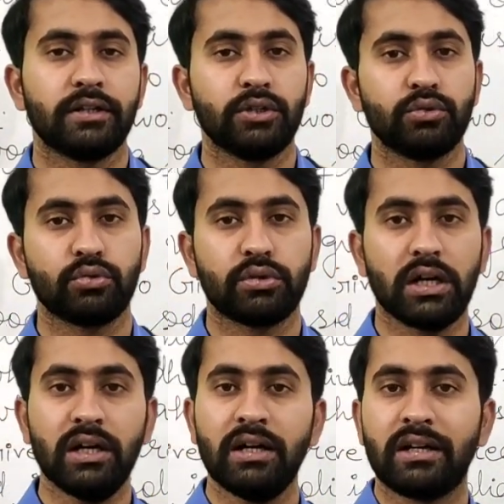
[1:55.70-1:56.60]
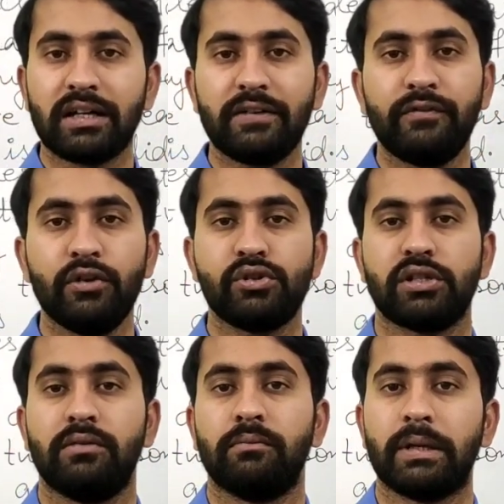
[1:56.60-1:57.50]
due to the
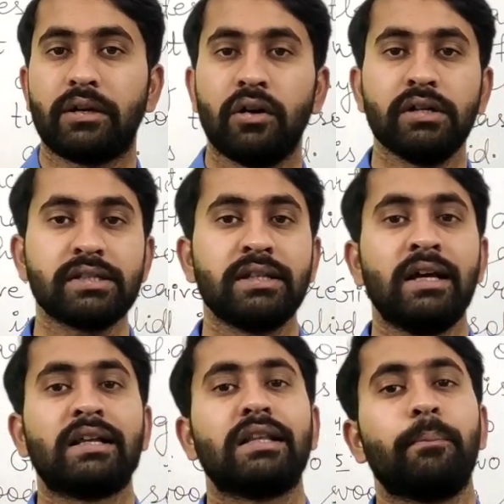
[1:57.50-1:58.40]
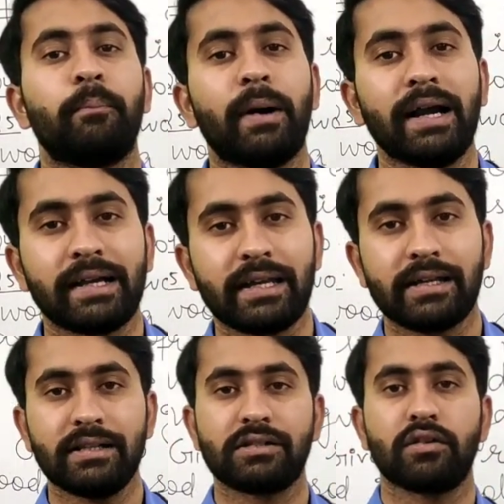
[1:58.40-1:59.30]
diffusion, because the
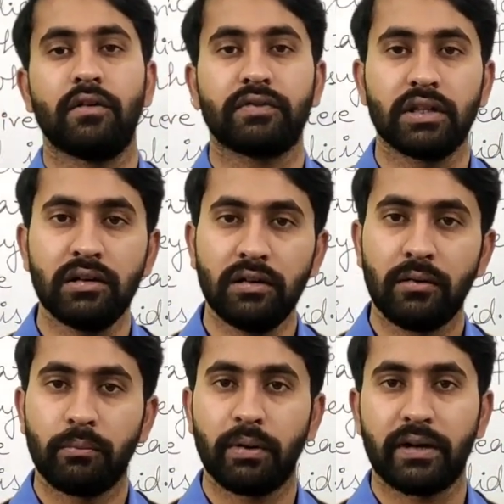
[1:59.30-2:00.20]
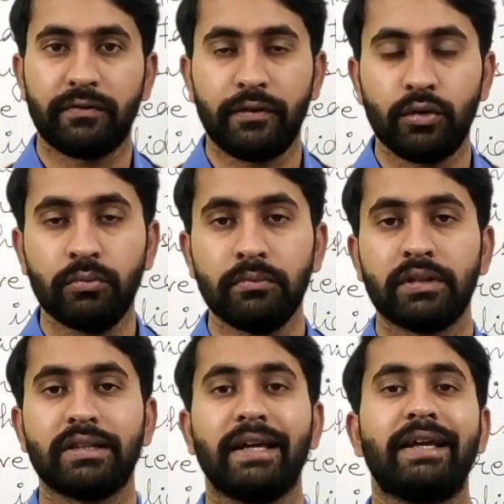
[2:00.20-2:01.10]
particles of the perfume,
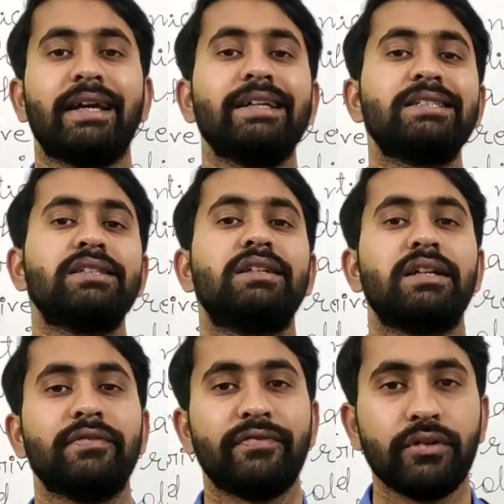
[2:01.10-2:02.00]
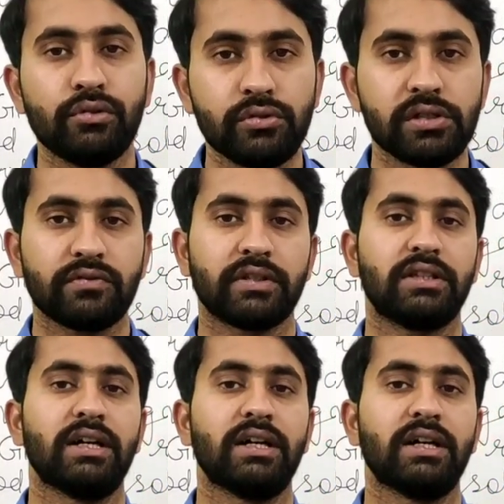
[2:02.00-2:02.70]
they gets diffused with